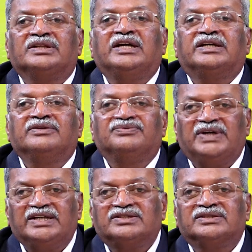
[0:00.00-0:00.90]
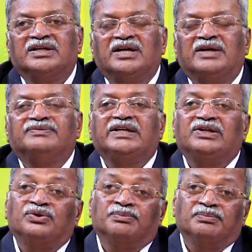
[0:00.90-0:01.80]
they can fetch a
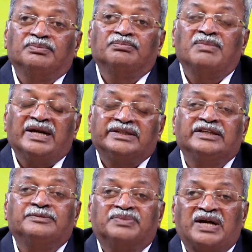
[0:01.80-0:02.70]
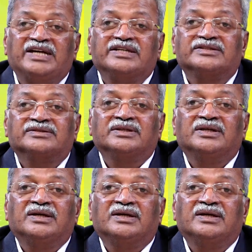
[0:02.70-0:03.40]
very good market price.